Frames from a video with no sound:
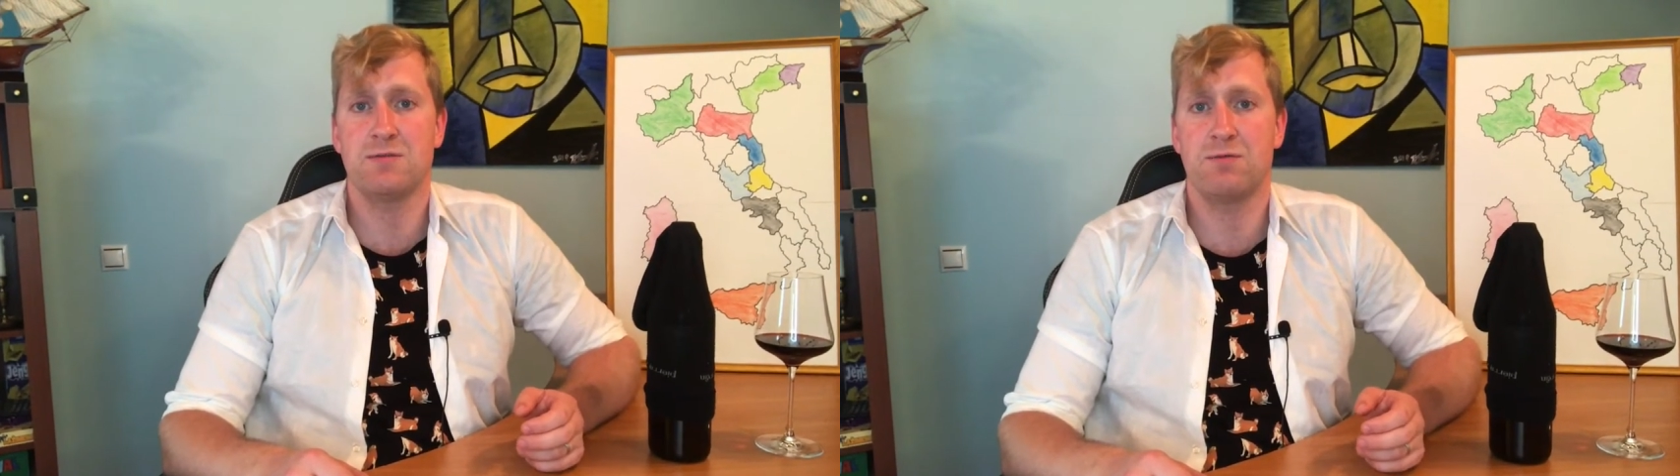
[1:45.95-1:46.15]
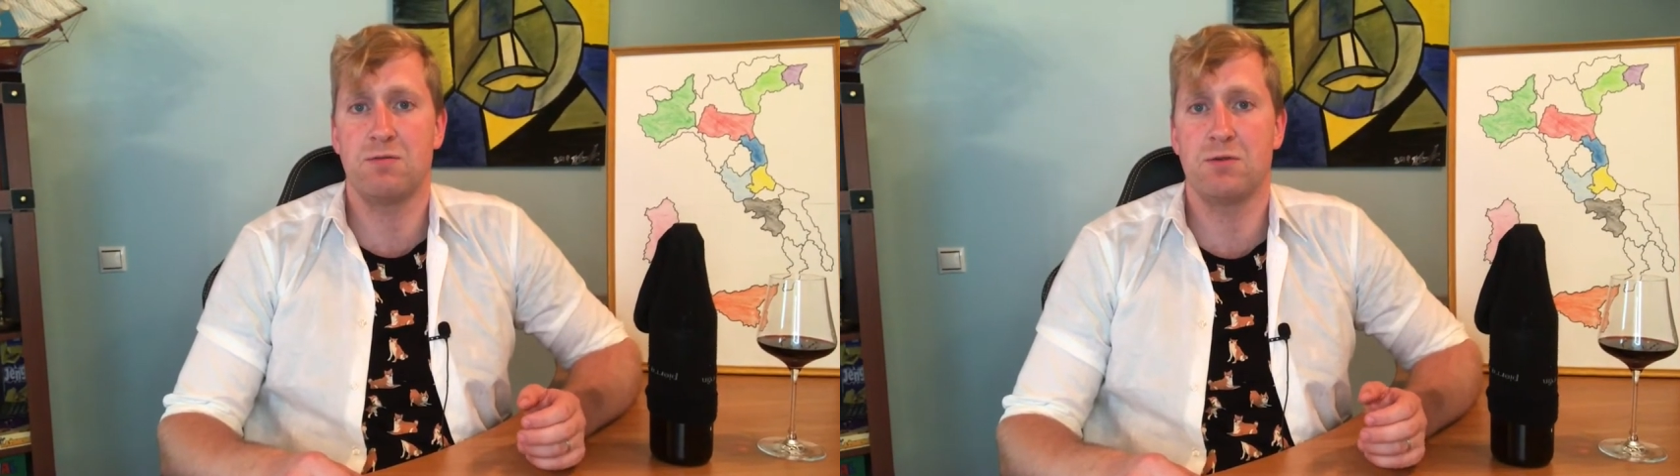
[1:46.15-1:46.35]

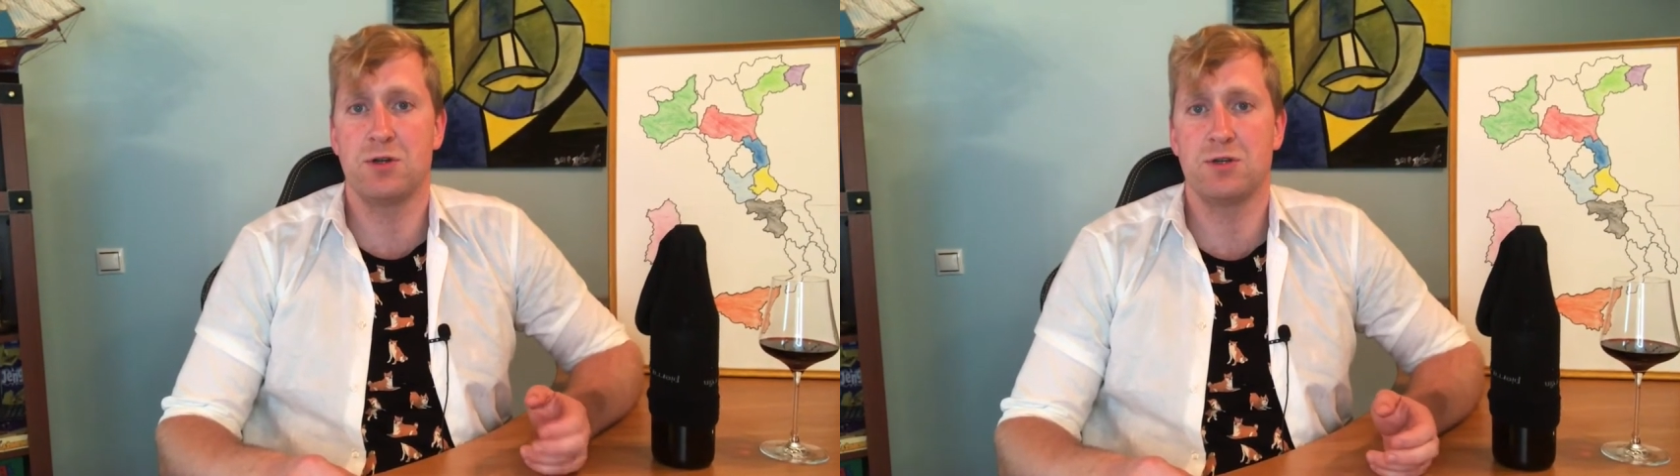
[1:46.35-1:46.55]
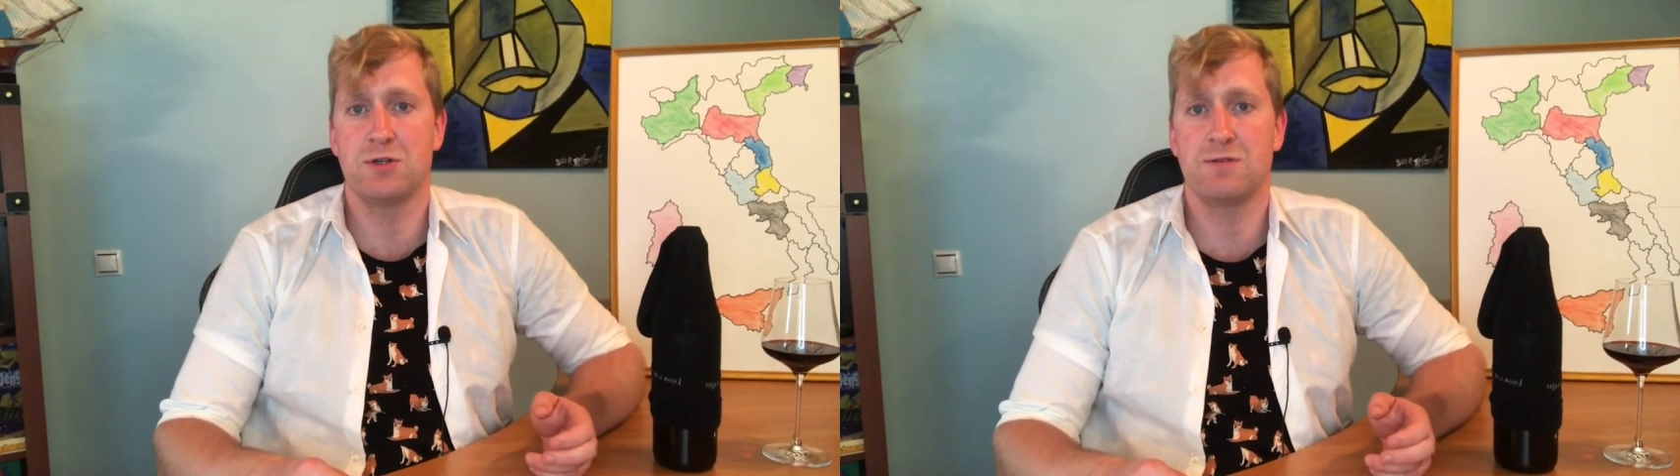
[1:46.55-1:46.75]
from
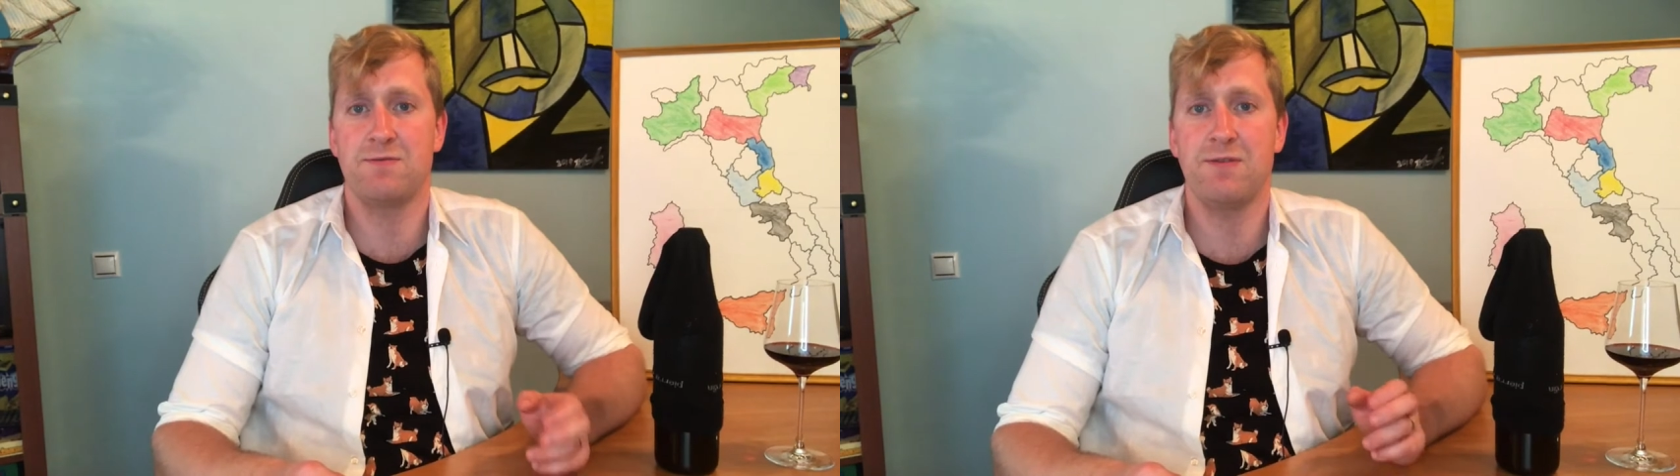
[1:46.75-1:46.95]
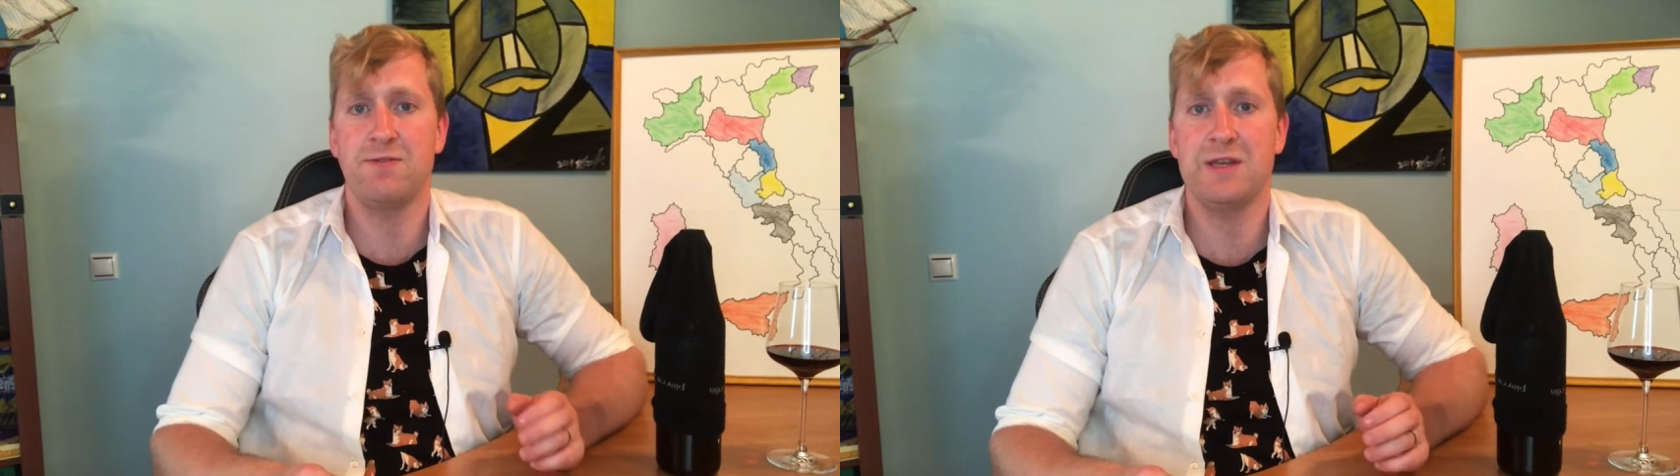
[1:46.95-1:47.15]
regions
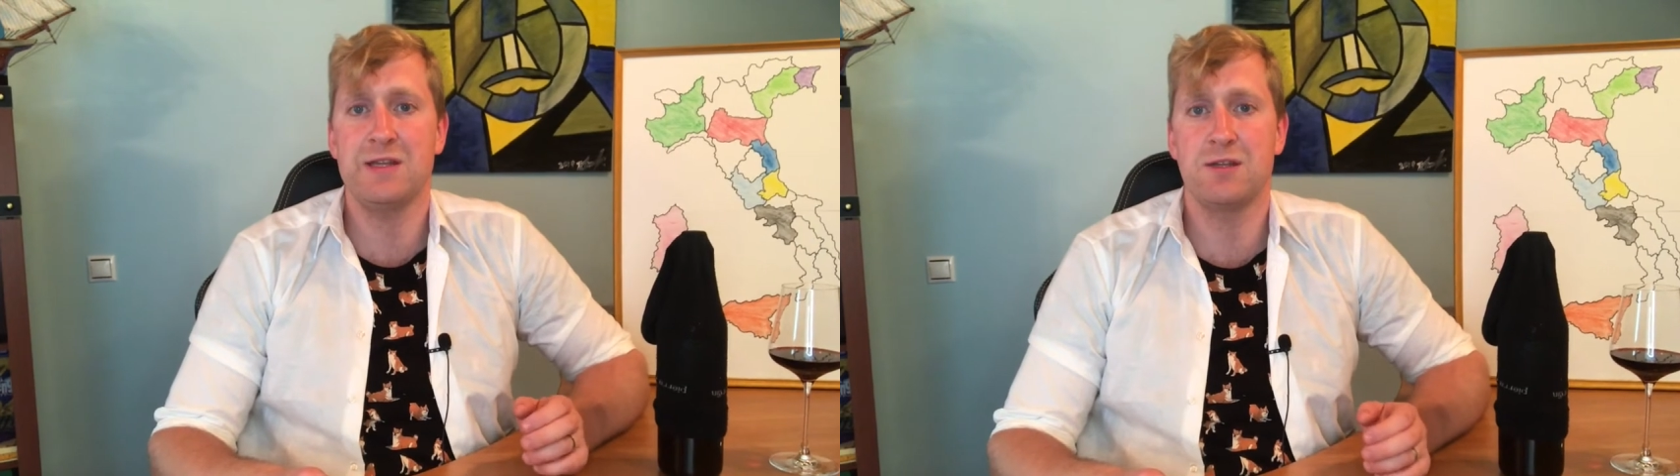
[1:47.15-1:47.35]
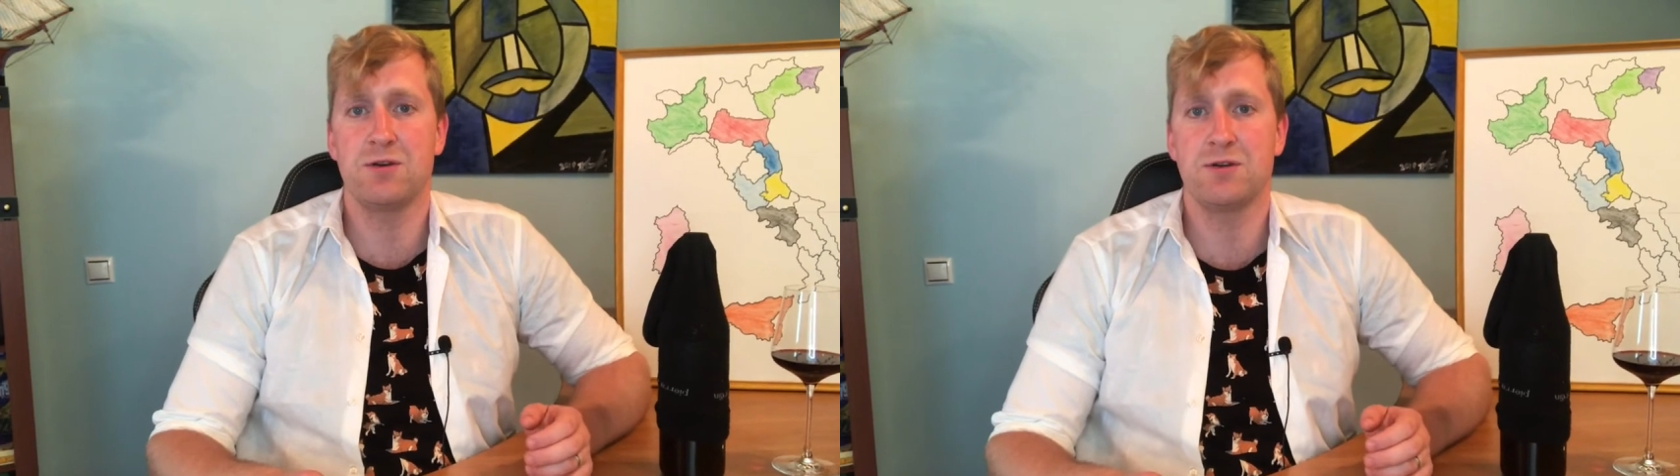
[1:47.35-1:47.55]

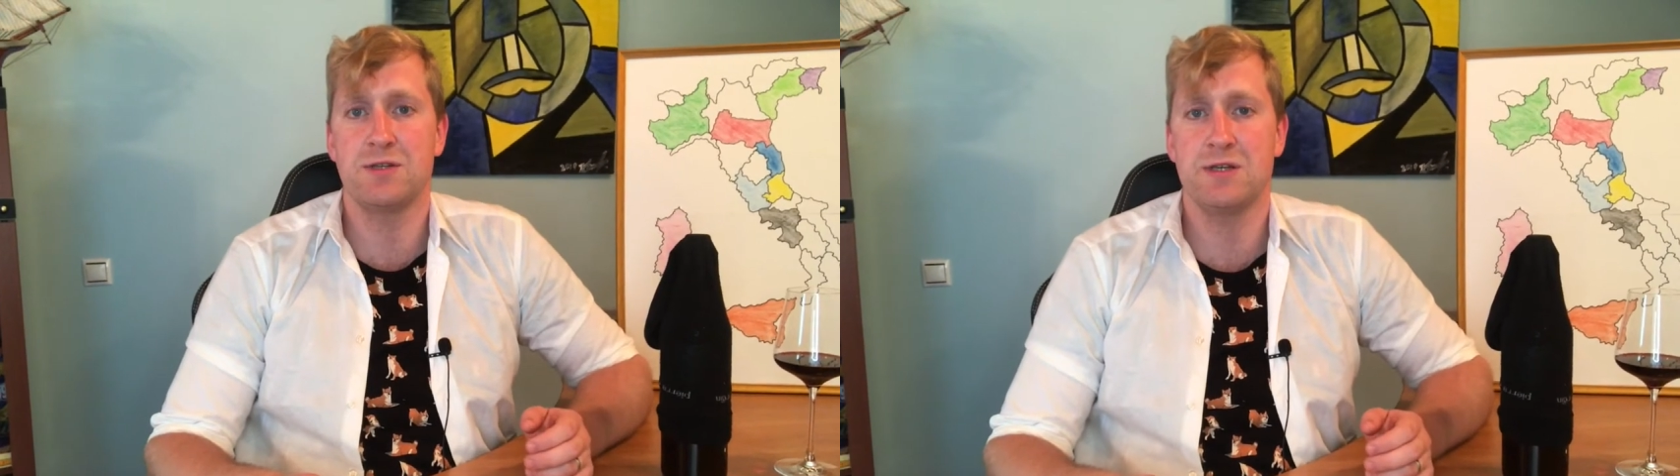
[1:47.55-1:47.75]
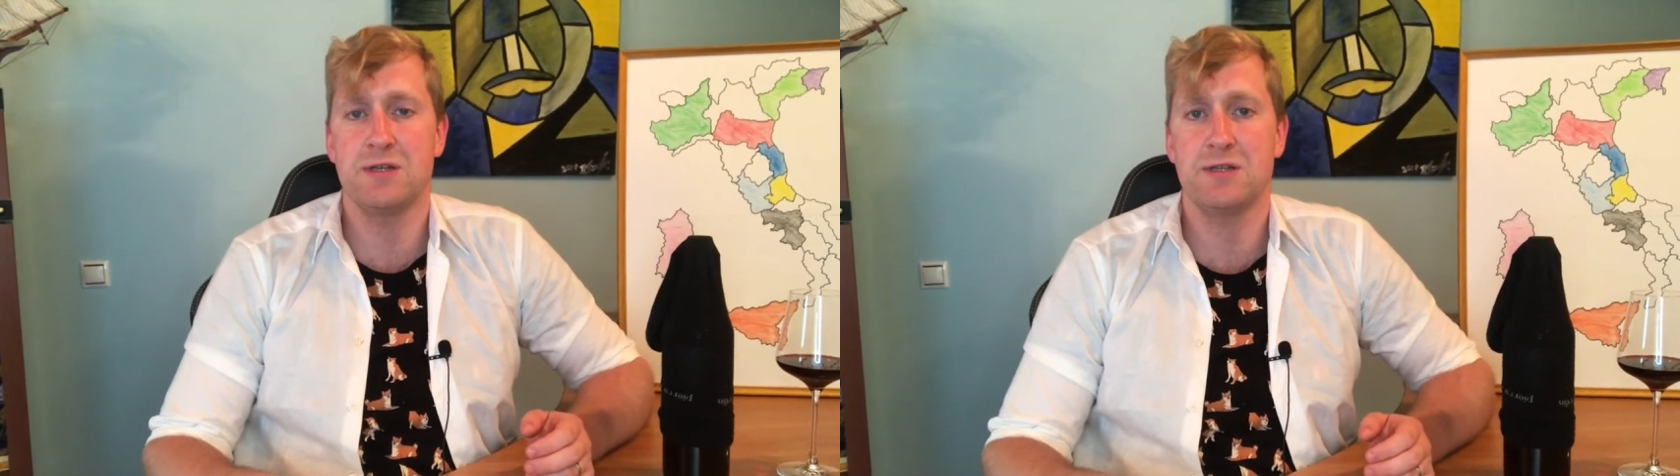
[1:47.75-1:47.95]
15
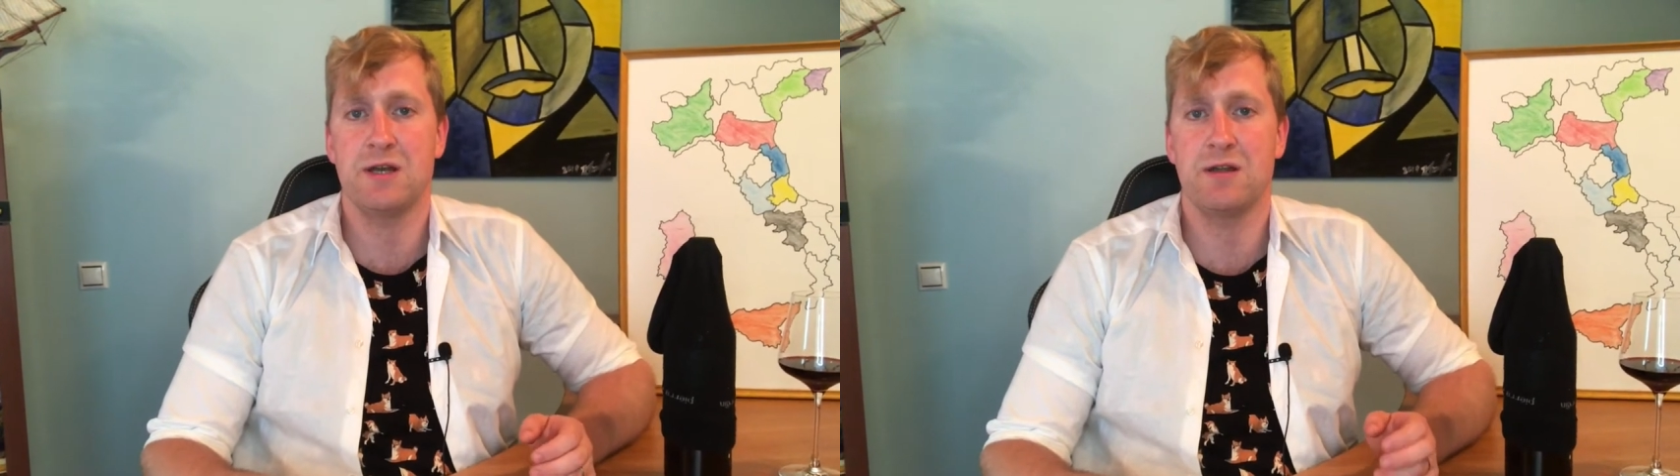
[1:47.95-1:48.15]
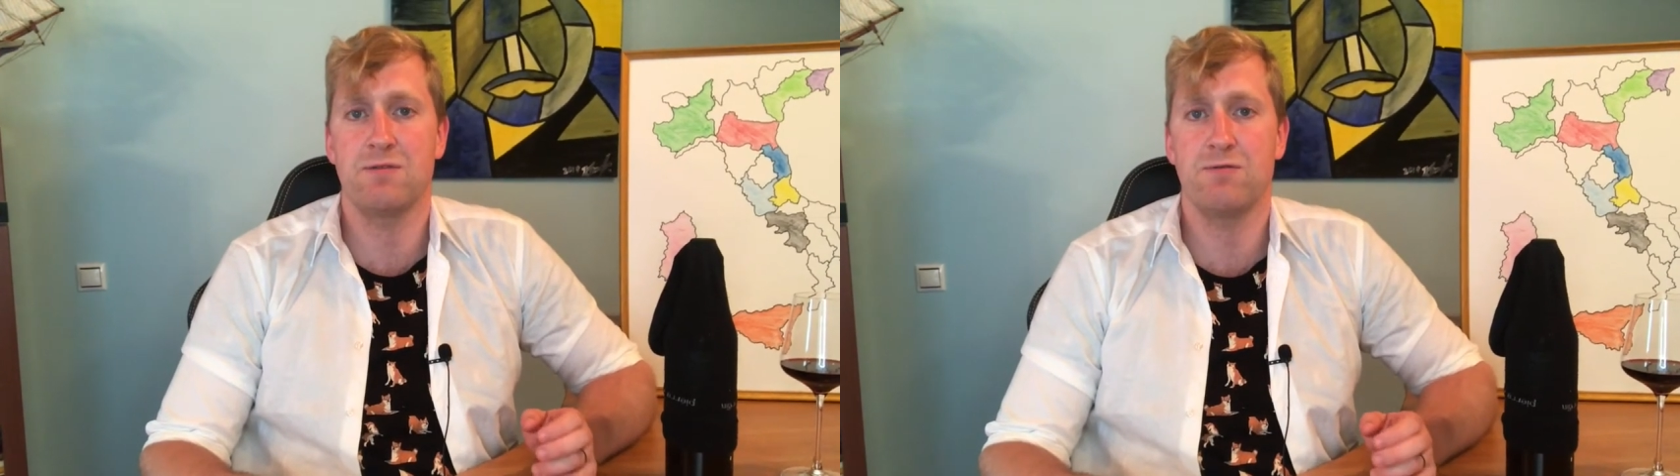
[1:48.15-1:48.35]
DOCs
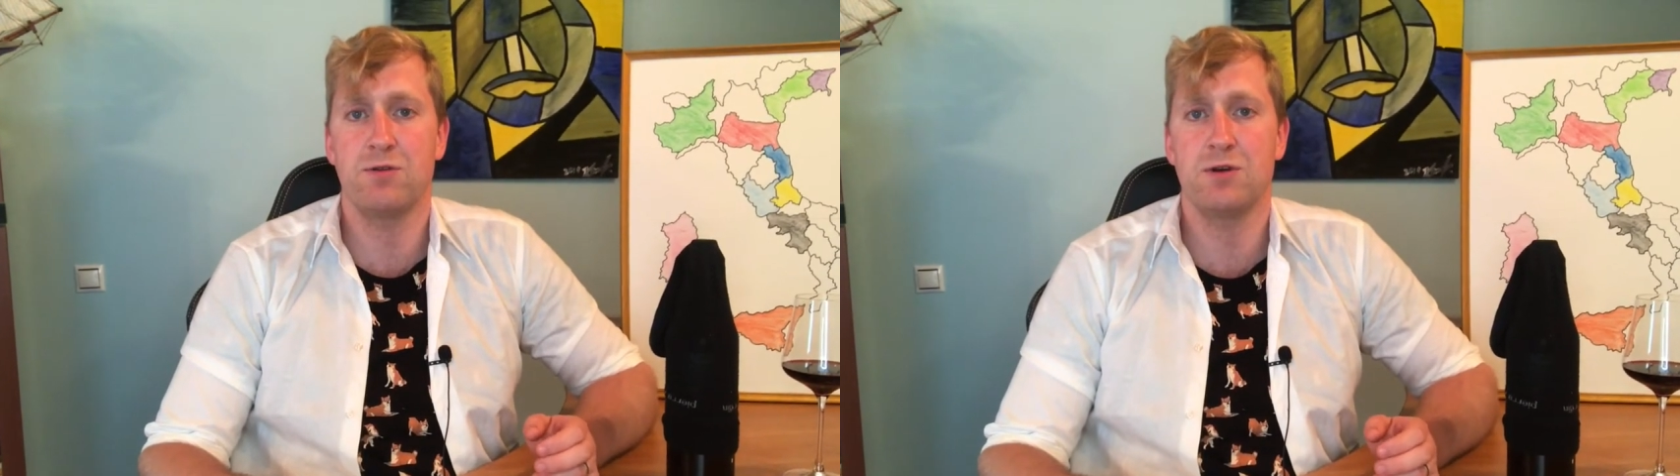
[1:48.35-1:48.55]
and 4